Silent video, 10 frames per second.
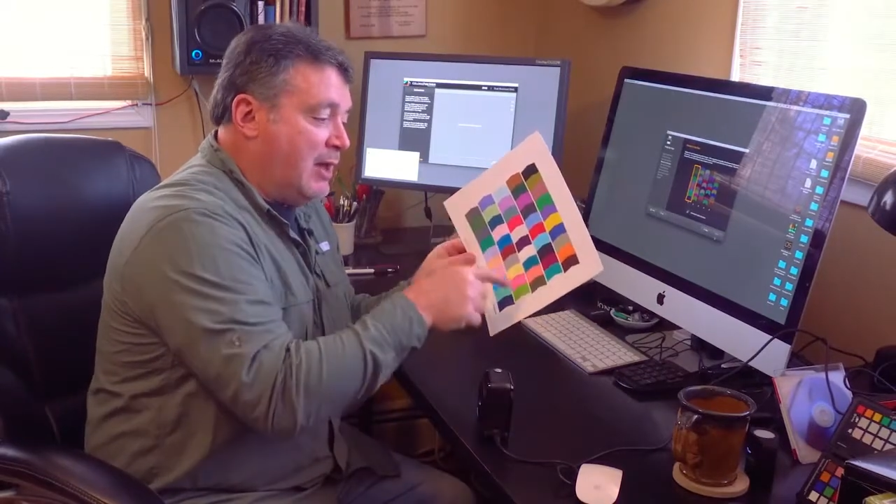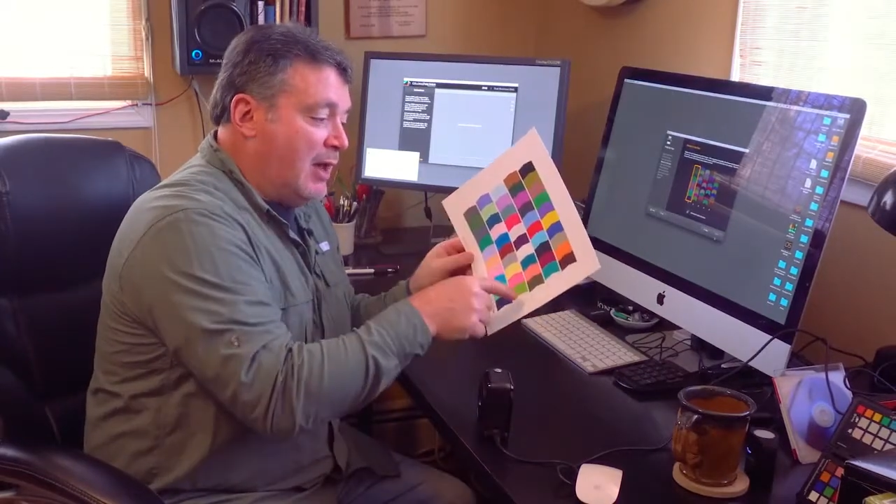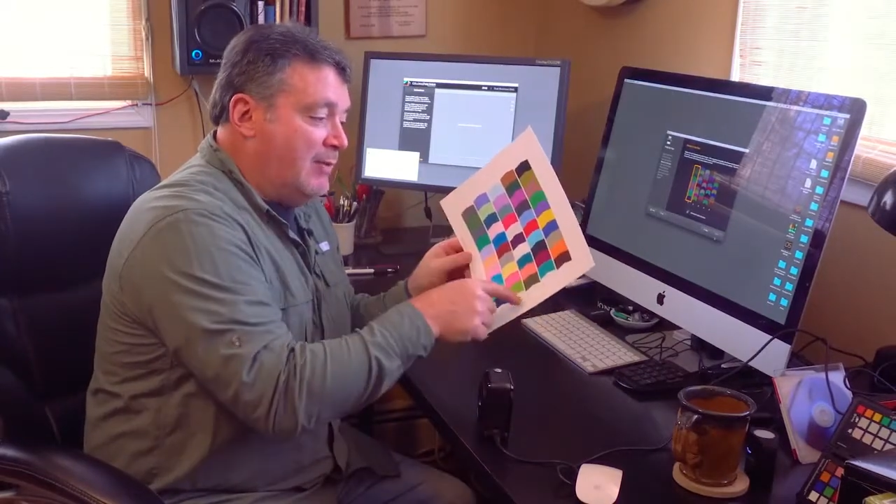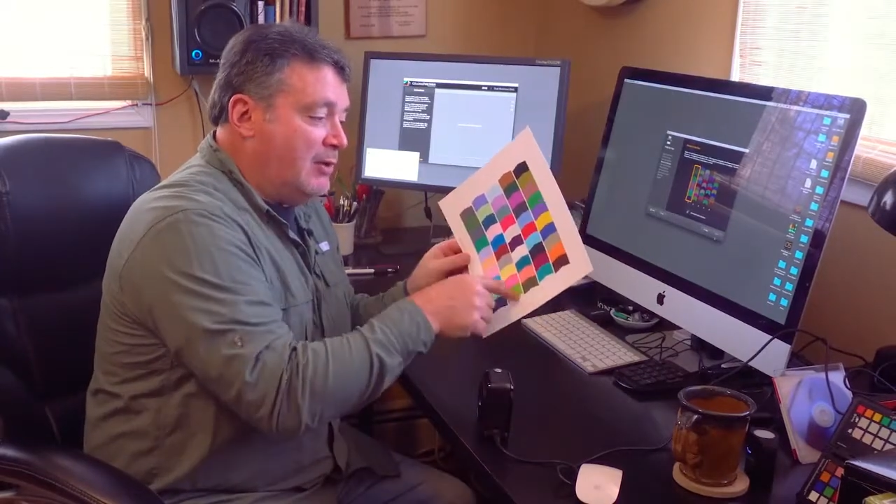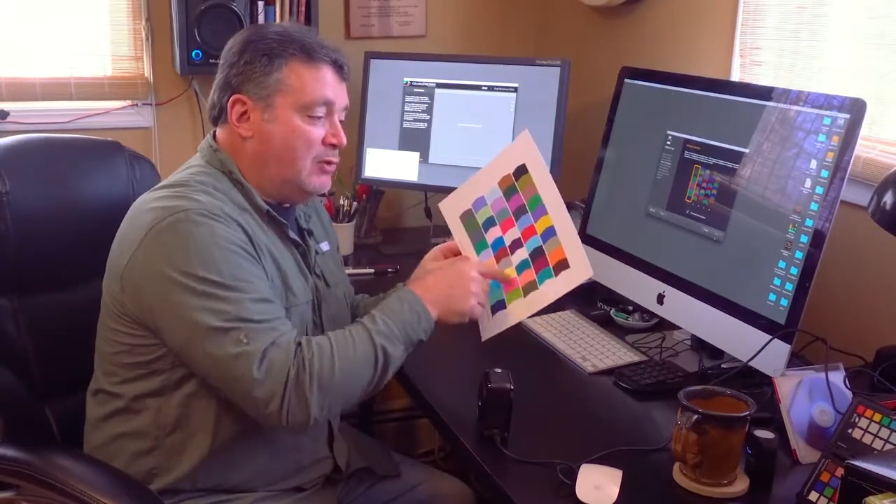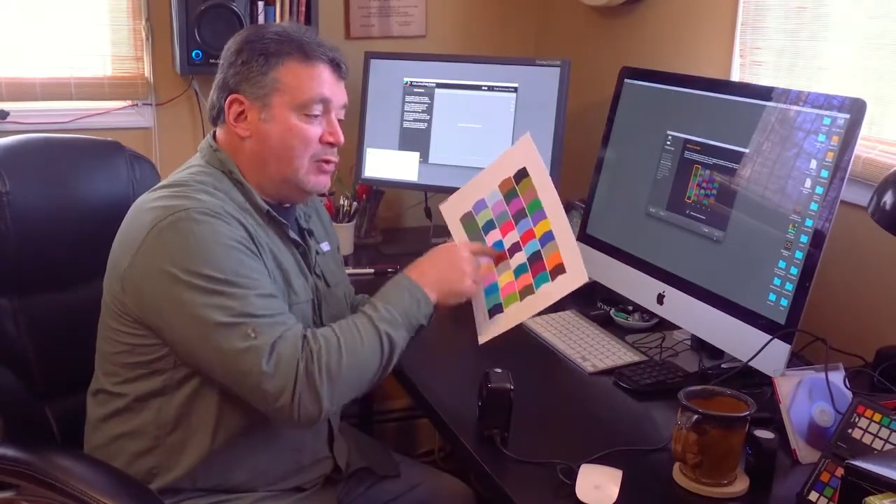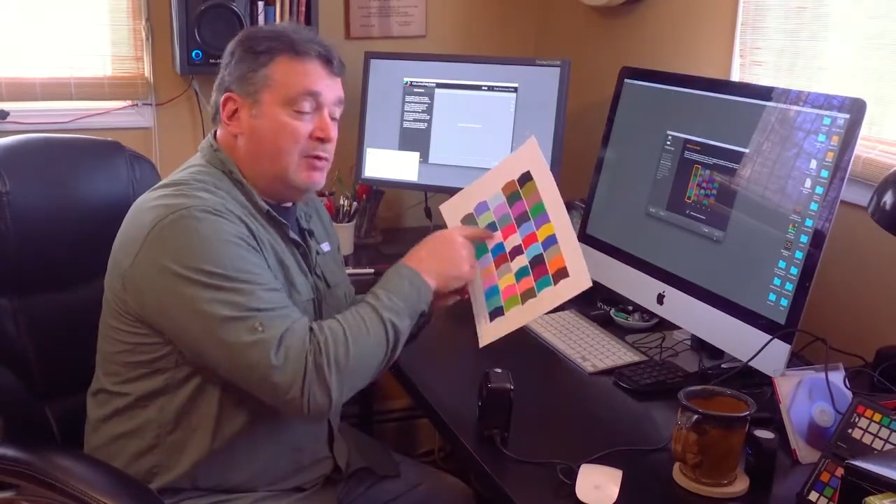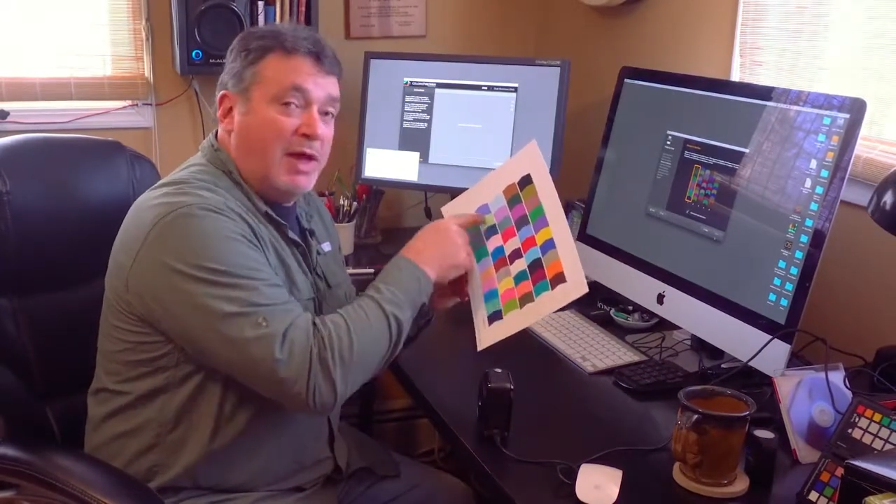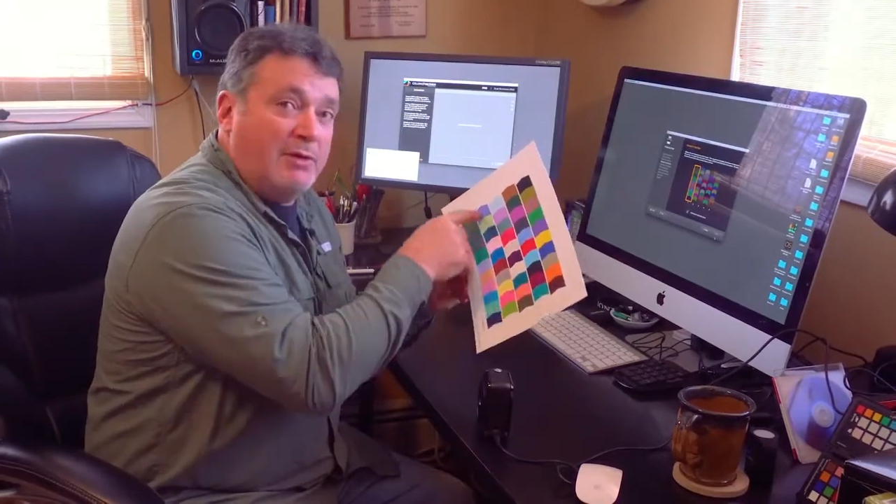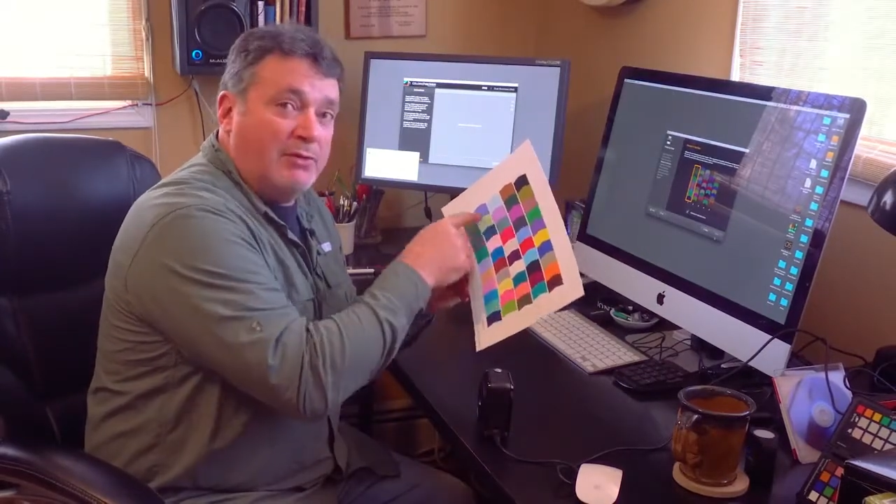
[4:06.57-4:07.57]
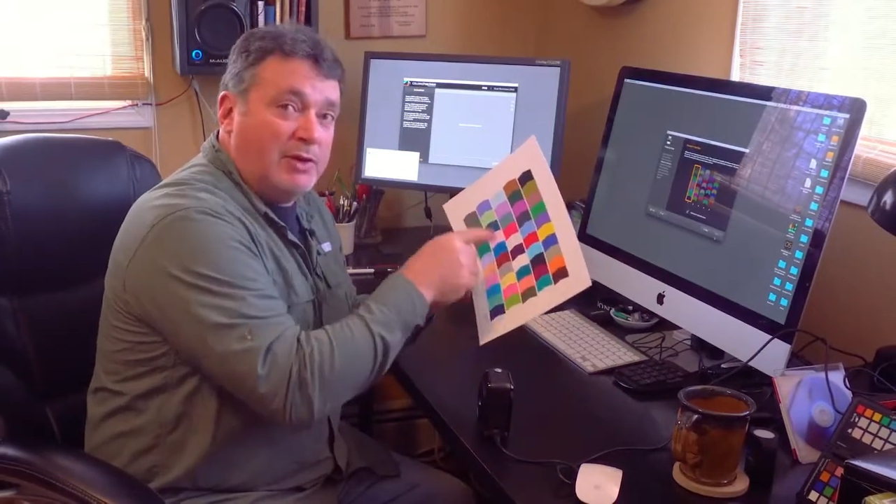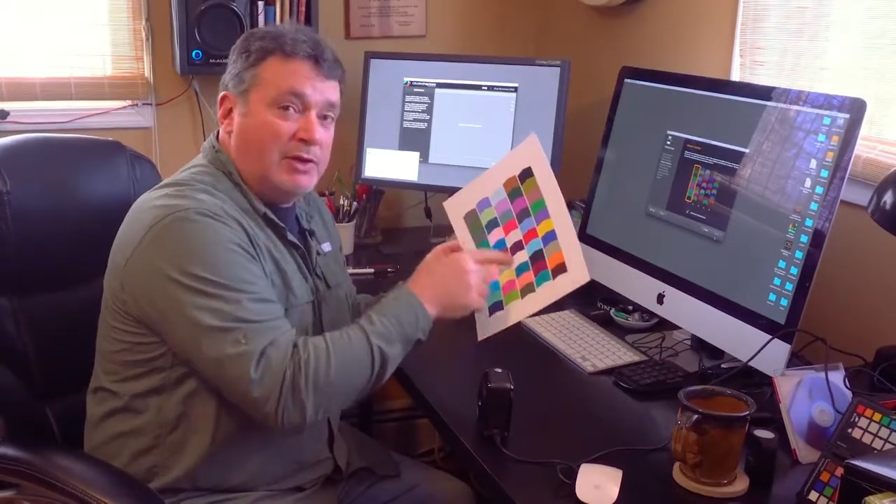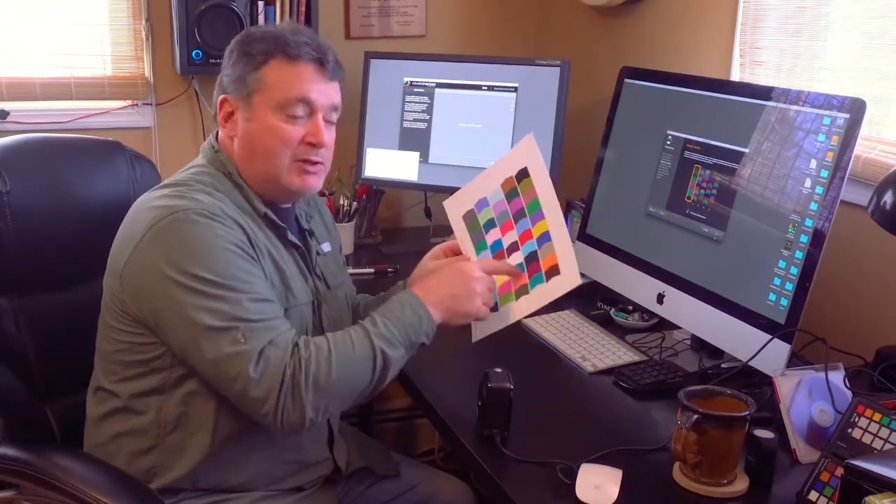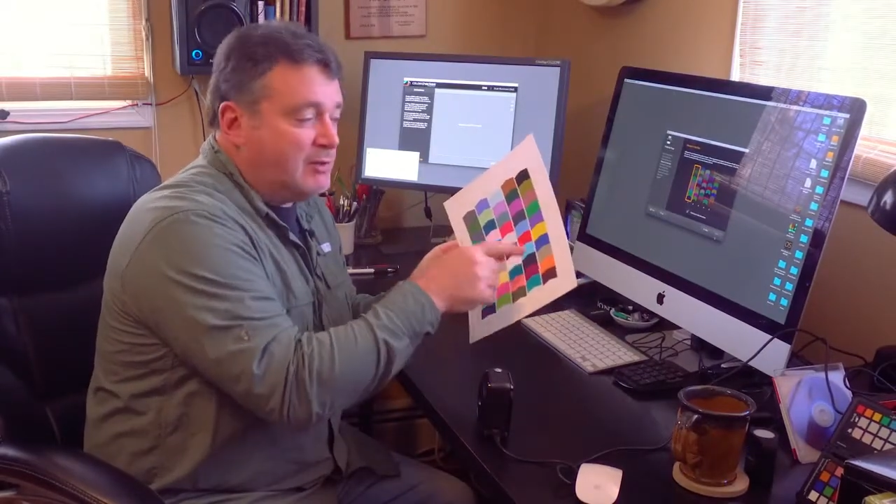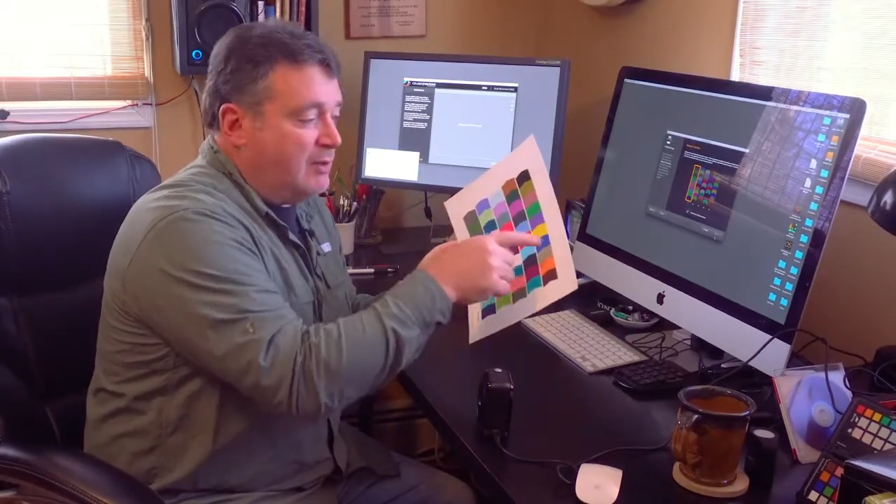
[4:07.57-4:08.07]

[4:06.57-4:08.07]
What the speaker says: and then do that for each